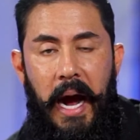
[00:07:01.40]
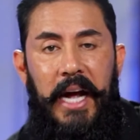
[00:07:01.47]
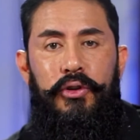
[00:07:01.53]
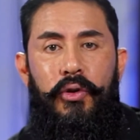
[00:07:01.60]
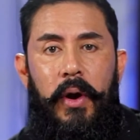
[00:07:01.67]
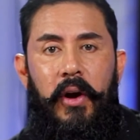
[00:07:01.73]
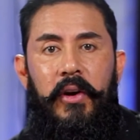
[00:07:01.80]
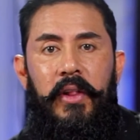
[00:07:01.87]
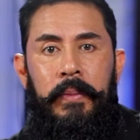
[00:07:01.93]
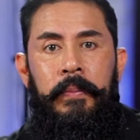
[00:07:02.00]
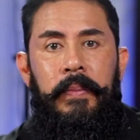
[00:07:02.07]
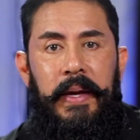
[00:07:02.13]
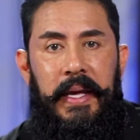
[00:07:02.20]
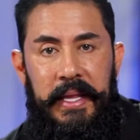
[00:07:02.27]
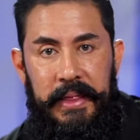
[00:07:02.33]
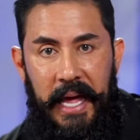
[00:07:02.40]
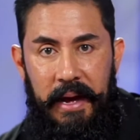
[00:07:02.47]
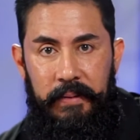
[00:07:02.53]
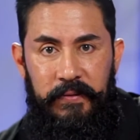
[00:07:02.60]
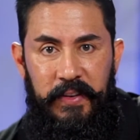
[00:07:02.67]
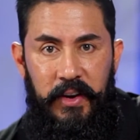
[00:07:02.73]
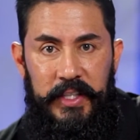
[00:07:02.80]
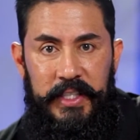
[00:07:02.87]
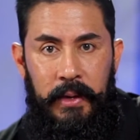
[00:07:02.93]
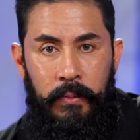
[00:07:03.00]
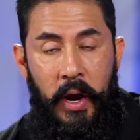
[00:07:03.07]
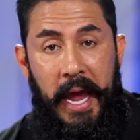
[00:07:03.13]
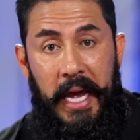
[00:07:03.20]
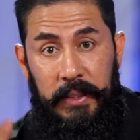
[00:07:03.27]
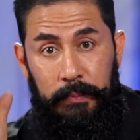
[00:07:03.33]
triggered them in that very same
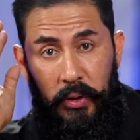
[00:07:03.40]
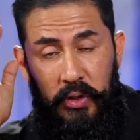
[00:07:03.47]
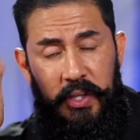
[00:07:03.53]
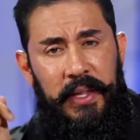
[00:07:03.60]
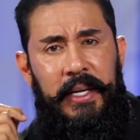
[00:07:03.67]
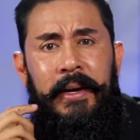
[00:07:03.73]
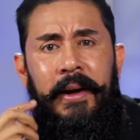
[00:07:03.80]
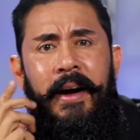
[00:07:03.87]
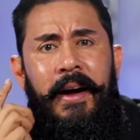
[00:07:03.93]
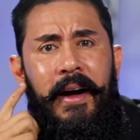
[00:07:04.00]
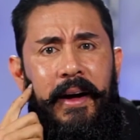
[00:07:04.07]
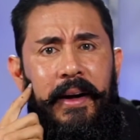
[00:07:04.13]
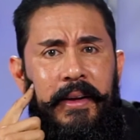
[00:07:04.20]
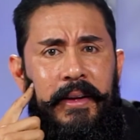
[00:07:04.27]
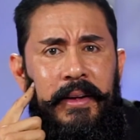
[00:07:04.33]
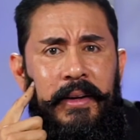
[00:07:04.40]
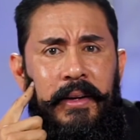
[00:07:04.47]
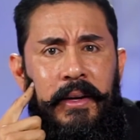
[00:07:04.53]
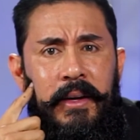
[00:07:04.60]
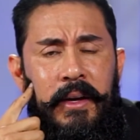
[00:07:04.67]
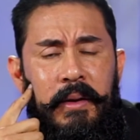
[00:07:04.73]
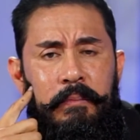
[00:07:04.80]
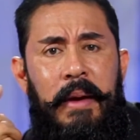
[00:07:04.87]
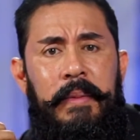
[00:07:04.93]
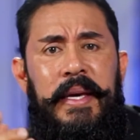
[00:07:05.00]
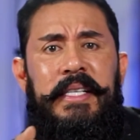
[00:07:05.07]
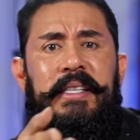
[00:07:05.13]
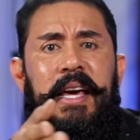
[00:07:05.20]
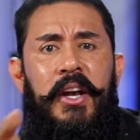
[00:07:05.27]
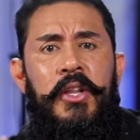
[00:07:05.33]
way, as opposed to thinking, huh, maybe
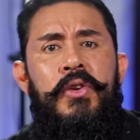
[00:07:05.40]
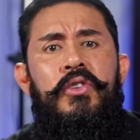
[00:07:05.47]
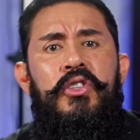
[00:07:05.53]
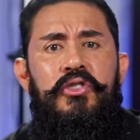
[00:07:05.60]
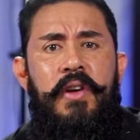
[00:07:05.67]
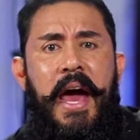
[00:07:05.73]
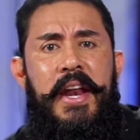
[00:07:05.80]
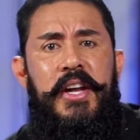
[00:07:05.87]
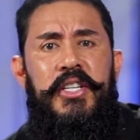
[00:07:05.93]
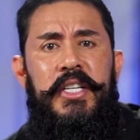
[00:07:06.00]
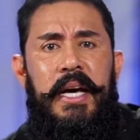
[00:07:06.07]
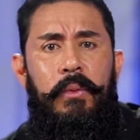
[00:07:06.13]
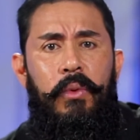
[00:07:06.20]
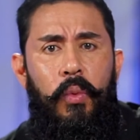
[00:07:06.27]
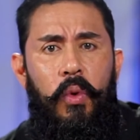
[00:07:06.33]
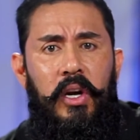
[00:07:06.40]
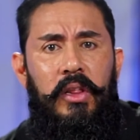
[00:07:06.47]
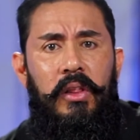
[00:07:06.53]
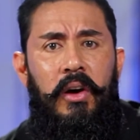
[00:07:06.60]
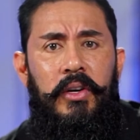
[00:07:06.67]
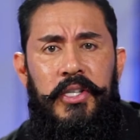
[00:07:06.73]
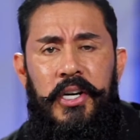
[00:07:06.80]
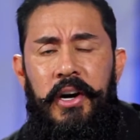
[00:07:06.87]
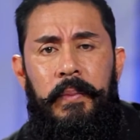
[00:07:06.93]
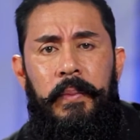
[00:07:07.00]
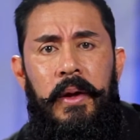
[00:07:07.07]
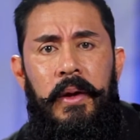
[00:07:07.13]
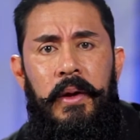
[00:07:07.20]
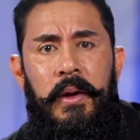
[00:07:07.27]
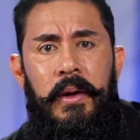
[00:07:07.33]
he's got a new strategy that would work long term.
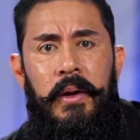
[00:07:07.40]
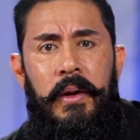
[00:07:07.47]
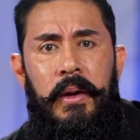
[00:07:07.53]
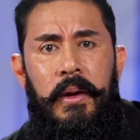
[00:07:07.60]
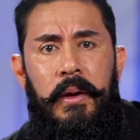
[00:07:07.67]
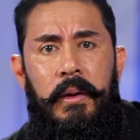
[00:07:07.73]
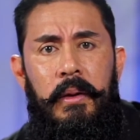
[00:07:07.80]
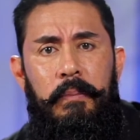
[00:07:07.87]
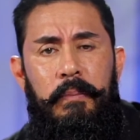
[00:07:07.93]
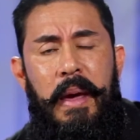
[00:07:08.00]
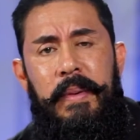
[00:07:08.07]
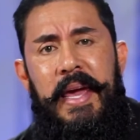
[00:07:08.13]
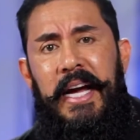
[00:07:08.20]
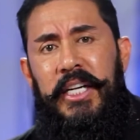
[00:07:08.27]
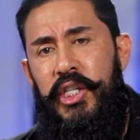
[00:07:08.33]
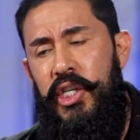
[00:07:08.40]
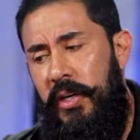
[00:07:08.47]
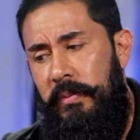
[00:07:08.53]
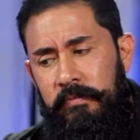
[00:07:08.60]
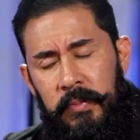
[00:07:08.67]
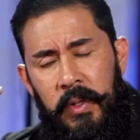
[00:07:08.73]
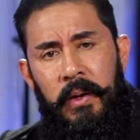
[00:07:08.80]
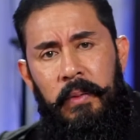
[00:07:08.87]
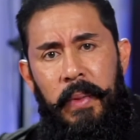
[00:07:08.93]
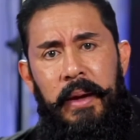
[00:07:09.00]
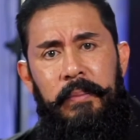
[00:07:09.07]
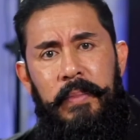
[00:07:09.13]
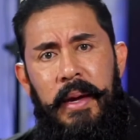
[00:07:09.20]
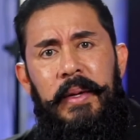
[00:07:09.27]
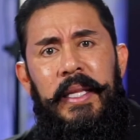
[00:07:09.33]
Maybe I should
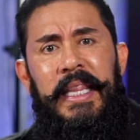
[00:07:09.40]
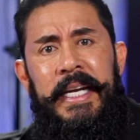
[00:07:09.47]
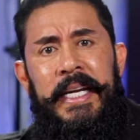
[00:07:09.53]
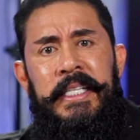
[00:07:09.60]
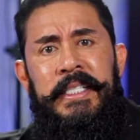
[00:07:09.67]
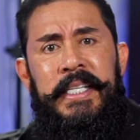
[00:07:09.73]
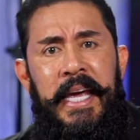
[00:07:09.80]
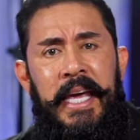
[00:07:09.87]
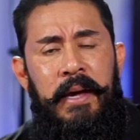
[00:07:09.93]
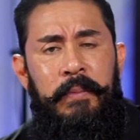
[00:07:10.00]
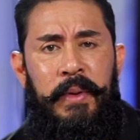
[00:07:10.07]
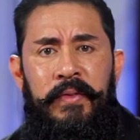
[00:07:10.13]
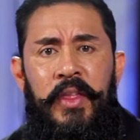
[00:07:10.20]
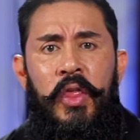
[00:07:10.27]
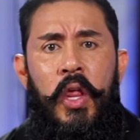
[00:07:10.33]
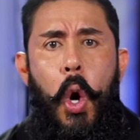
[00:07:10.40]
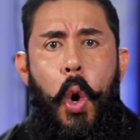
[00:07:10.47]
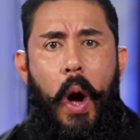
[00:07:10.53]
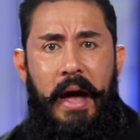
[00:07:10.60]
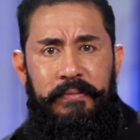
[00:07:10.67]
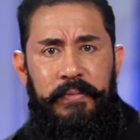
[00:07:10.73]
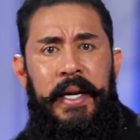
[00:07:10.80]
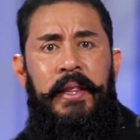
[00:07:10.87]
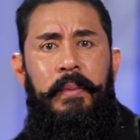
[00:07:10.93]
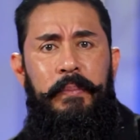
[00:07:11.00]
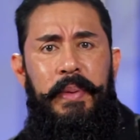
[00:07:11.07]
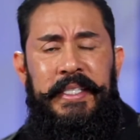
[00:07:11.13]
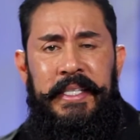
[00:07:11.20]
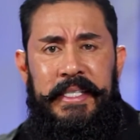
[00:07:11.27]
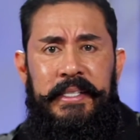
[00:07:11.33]
maybe lean into him. Even though I've been in the
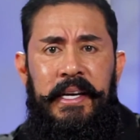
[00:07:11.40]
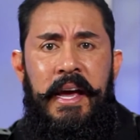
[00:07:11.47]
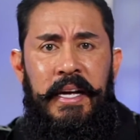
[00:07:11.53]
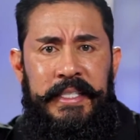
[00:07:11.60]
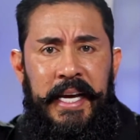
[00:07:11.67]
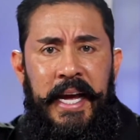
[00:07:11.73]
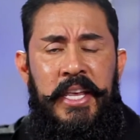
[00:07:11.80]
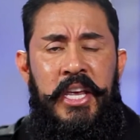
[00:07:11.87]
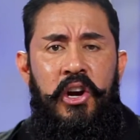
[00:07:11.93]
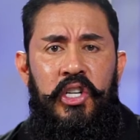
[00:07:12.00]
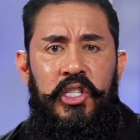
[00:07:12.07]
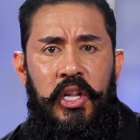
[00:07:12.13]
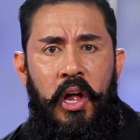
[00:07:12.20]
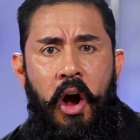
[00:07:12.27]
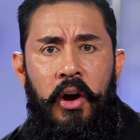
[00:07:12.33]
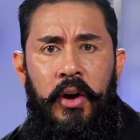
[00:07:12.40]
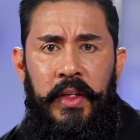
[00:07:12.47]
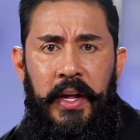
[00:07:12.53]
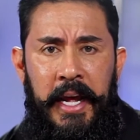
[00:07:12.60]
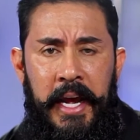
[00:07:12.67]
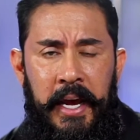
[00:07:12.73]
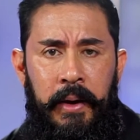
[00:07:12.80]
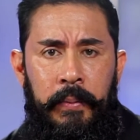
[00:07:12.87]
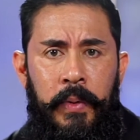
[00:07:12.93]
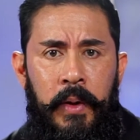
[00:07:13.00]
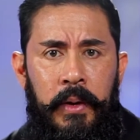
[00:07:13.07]
business 10 years longer than him,